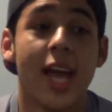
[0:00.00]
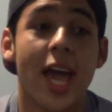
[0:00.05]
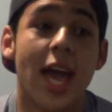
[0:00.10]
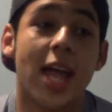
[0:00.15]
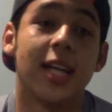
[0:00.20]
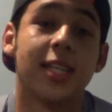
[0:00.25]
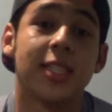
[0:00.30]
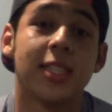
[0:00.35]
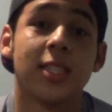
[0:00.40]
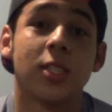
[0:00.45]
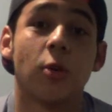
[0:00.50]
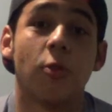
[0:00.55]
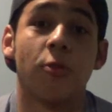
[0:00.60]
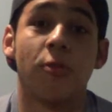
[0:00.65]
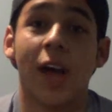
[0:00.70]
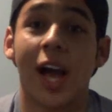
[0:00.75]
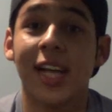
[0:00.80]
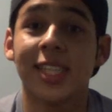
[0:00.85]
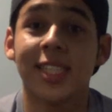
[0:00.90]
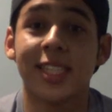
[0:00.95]
and it's just so
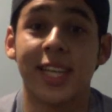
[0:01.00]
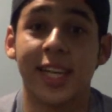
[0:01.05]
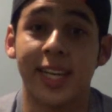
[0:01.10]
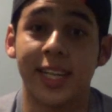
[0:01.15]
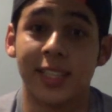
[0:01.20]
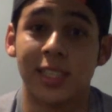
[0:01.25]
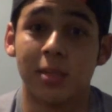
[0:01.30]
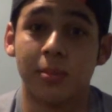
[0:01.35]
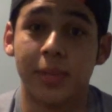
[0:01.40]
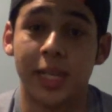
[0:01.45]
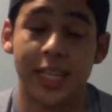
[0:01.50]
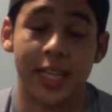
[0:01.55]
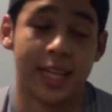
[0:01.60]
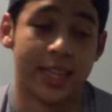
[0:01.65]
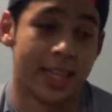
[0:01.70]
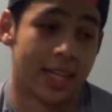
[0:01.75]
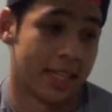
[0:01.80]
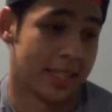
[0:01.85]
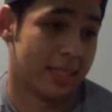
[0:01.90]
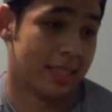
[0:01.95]
fascinating to me
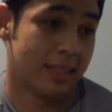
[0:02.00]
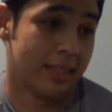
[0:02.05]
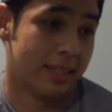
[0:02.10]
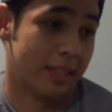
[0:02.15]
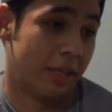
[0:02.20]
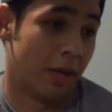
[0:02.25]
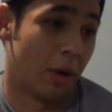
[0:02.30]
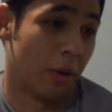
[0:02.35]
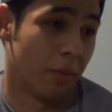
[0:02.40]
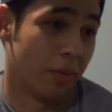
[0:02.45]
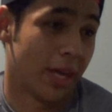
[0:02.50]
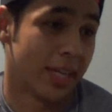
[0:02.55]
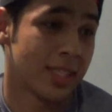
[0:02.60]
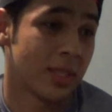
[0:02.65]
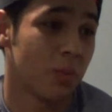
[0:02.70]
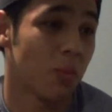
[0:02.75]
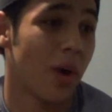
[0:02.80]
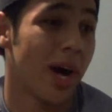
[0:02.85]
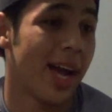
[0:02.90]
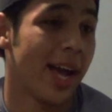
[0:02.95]
that that's, you know,
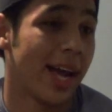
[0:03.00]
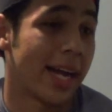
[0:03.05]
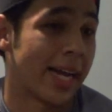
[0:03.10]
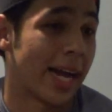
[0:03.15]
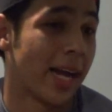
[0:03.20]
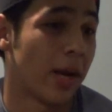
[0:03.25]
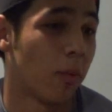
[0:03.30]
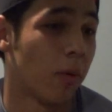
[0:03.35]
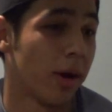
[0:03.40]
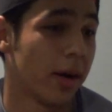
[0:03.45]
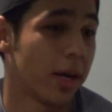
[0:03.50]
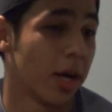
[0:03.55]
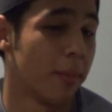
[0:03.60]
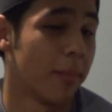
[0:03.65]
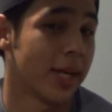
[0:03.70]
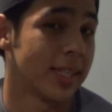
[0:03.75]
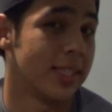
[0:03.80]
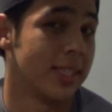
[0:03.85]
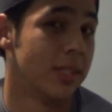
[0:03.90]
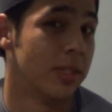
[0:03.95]
that's why I kind of want to come
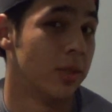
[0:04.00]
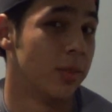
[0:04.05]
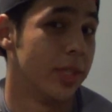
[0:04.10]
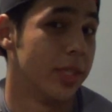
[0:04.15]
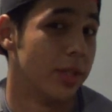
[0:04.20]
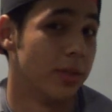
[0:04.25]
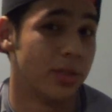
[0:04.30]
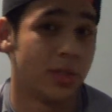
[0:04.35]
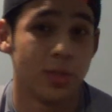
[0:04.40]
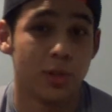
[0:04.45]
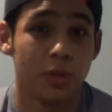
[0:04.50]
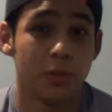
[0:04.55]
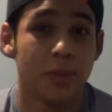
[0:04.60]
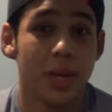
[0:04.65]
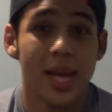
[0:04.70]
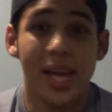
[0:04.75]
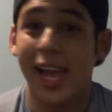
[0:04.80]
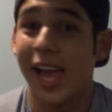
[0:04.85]
back to doing YouTube.